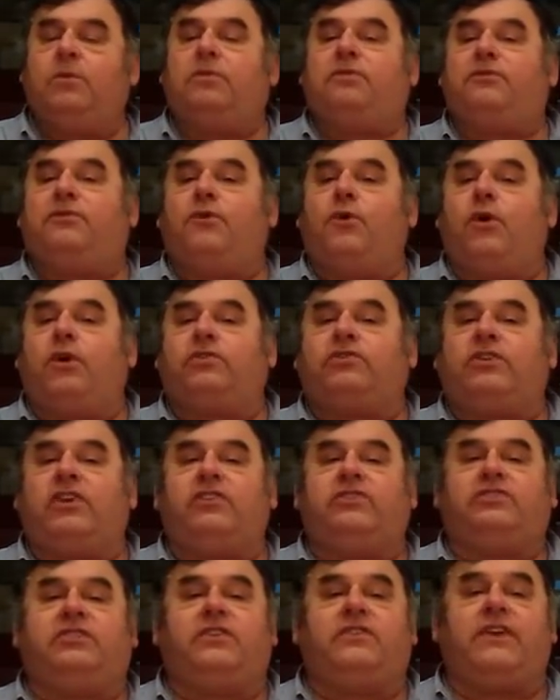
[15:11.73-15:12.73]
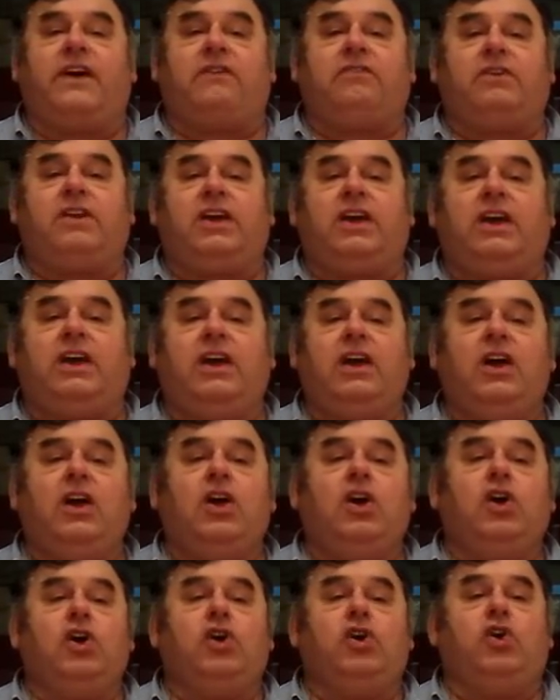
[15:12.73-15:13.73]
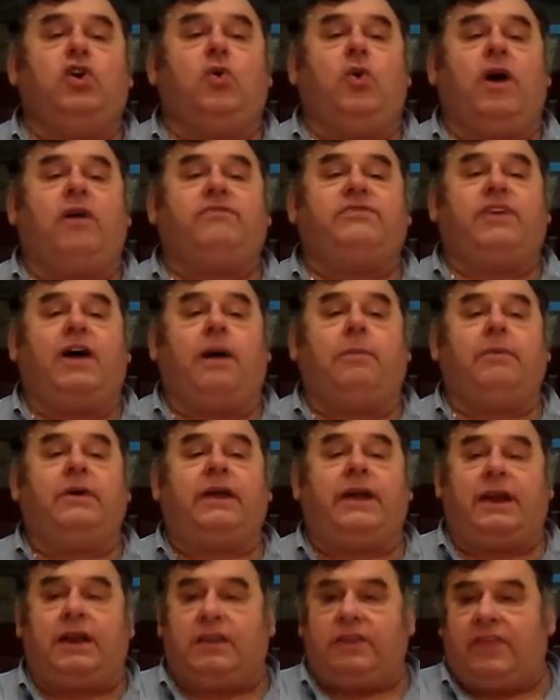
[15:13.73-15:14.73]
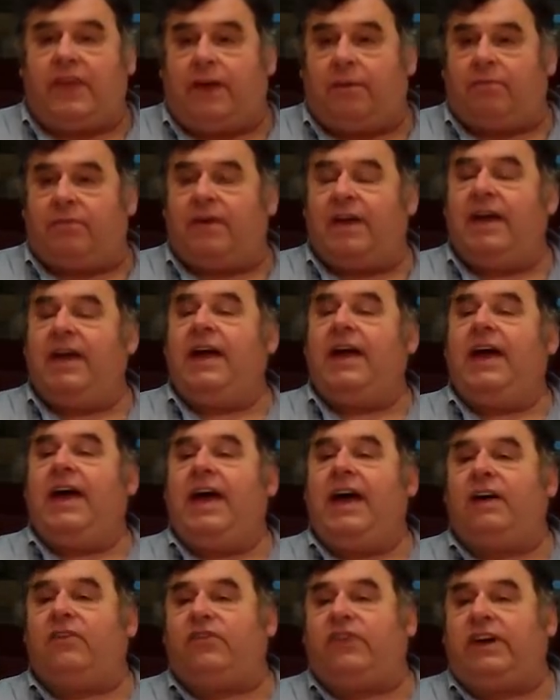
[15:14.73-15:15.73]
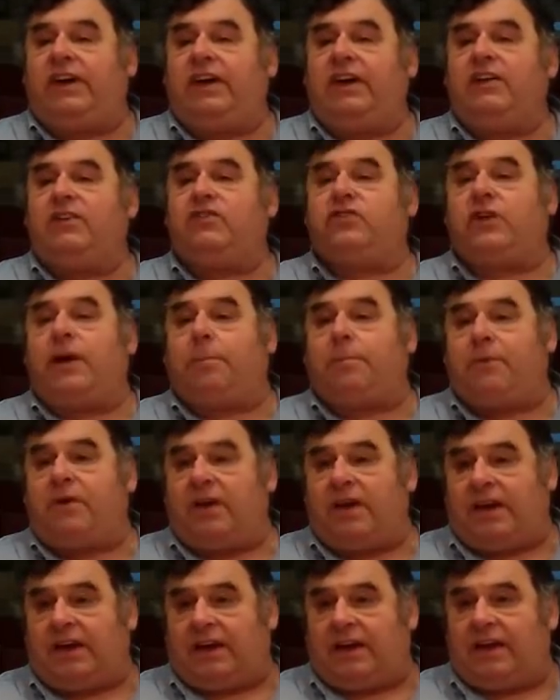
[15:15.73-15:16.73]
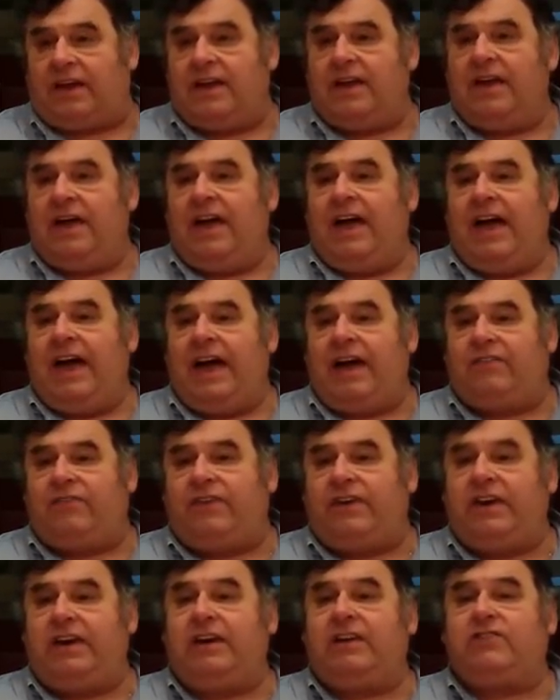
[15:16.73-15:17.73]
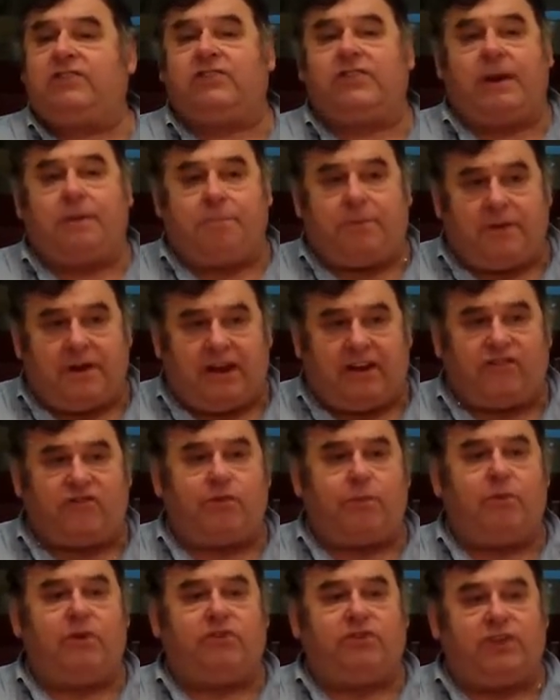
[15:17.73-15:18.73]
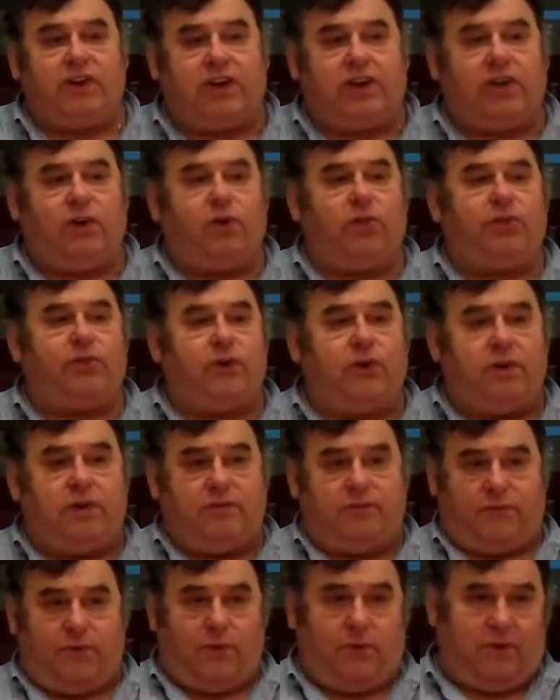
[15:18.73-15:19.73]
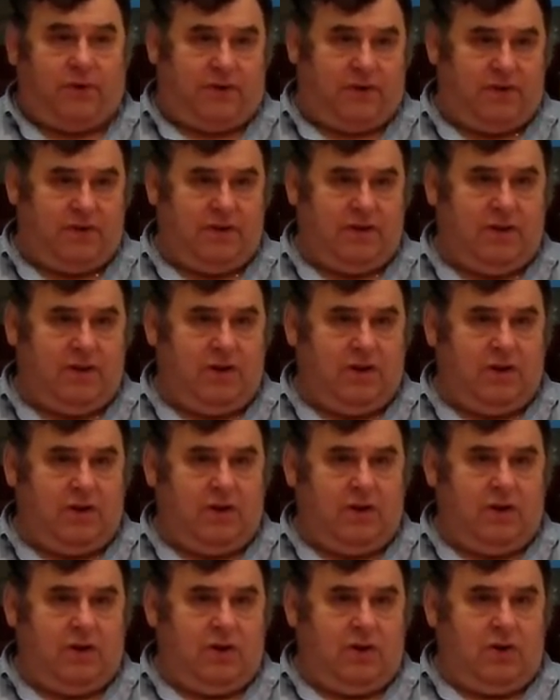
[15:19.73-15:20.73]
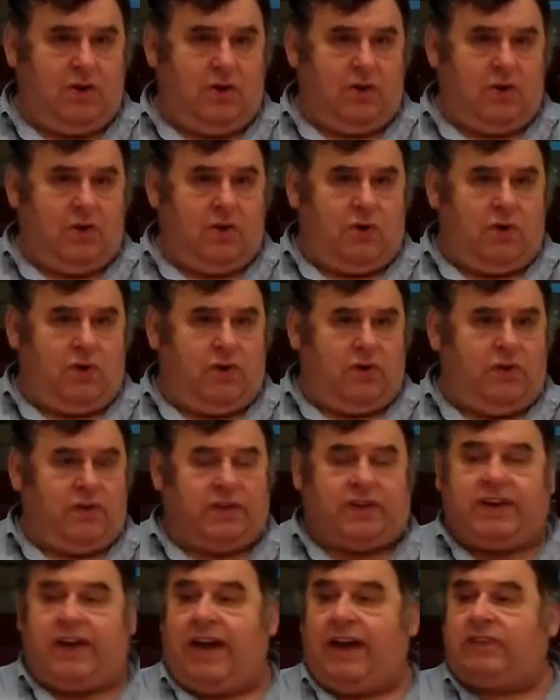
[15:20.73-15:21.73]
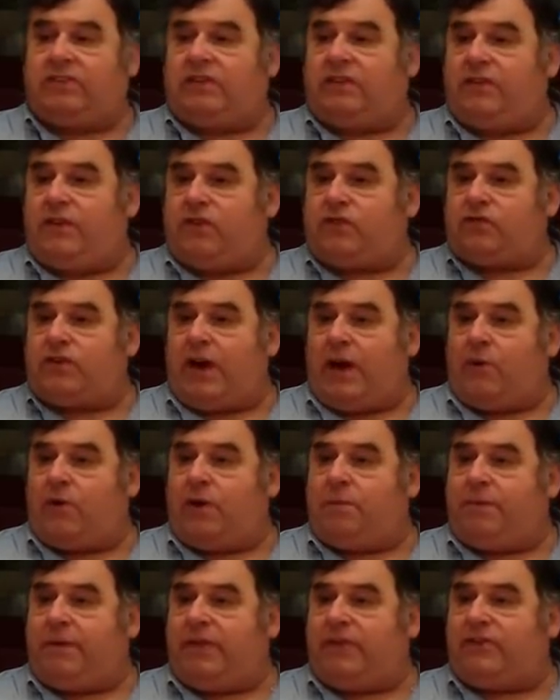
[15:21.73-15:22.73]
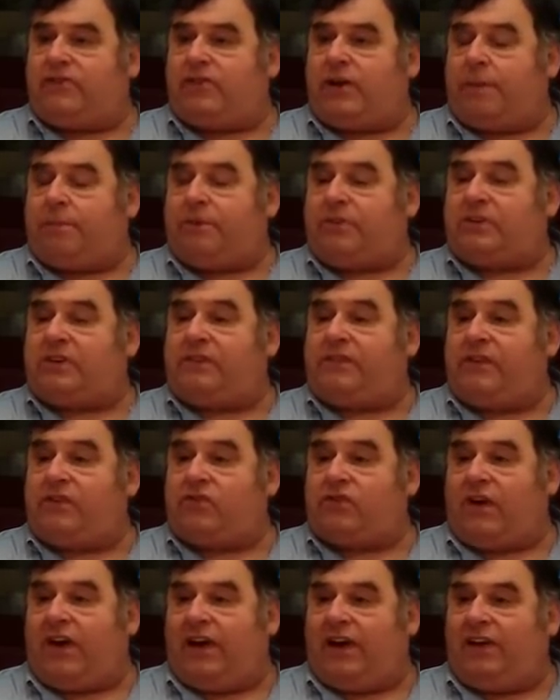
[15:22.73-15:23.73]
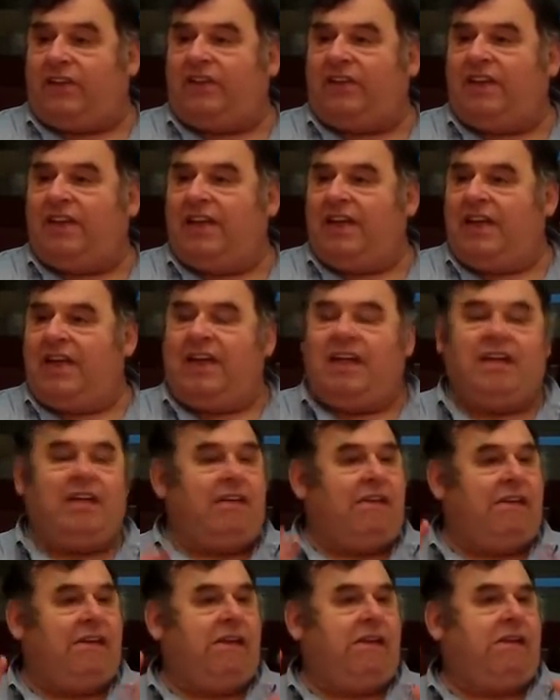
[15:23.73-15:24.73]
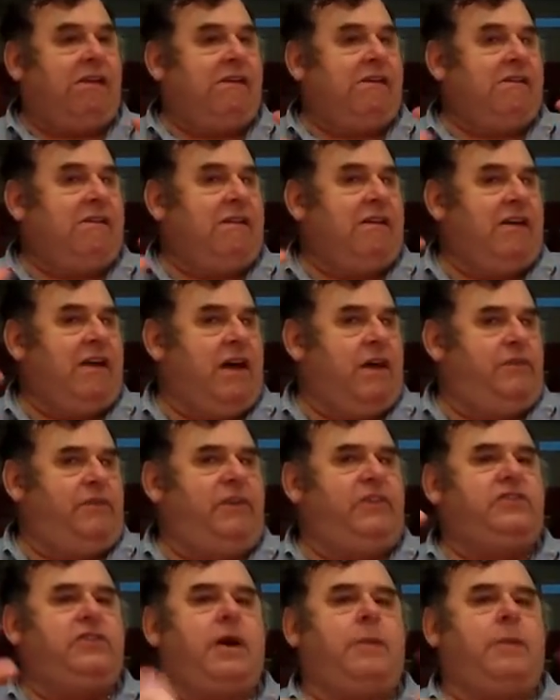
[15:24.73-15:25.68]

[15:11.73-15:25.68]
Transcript: with force and severity you have dominated them. Heavy shepherding. Heavy shepherding from Ezekiel 34 the kings of Israel were to be the shepherds of Israel. Heavy